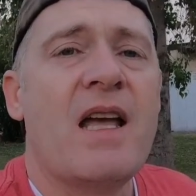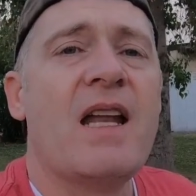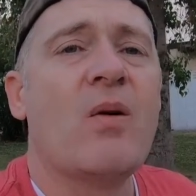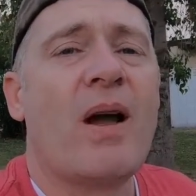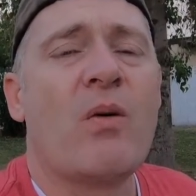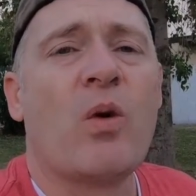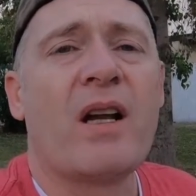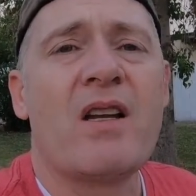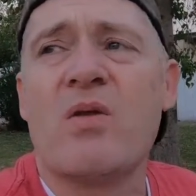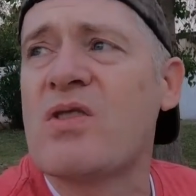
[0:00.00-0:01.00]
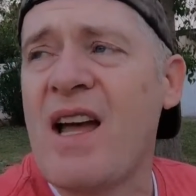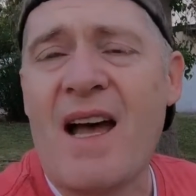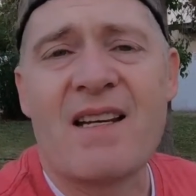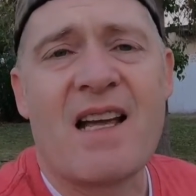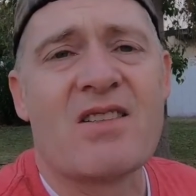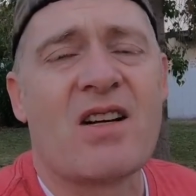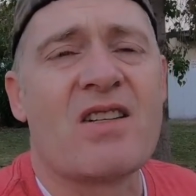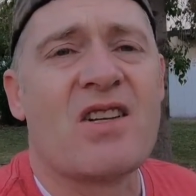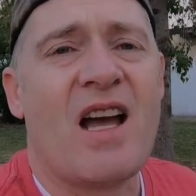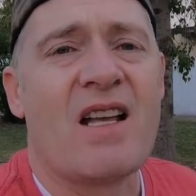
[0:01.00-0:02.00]
Anyway, we're gonna use that as our
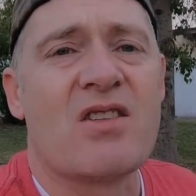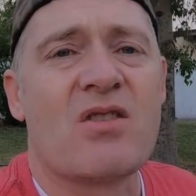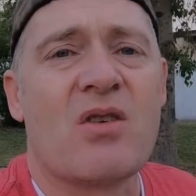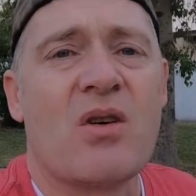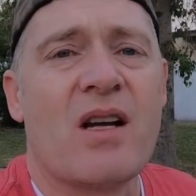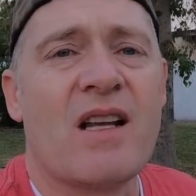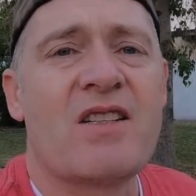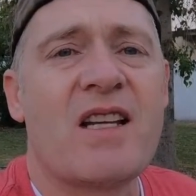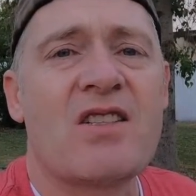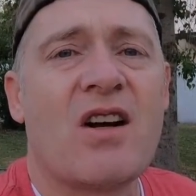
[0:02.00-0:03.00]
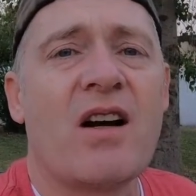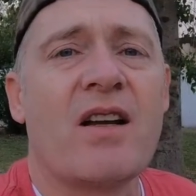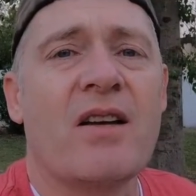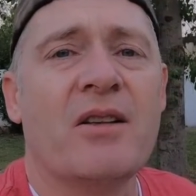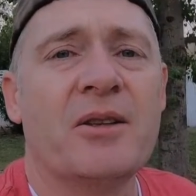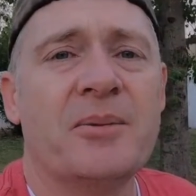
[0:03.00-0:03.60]
design, so uh, let's get started.